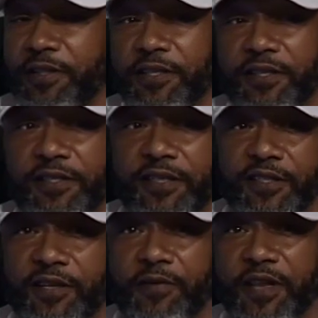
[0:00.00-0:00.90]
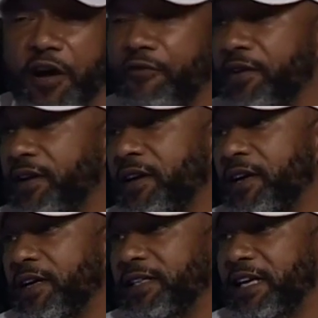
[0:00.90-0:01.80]
City is next. They already
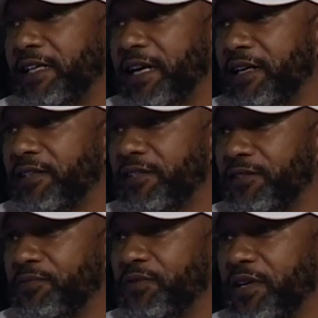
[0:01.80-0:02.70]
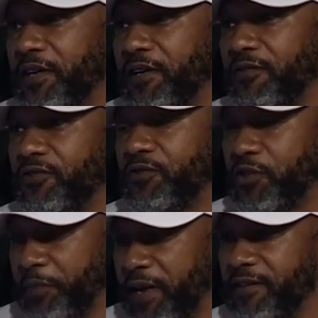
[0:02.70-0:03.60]
delegated us some
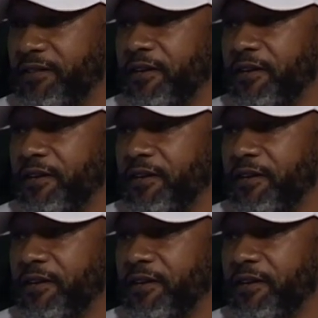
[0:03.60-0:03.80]
space,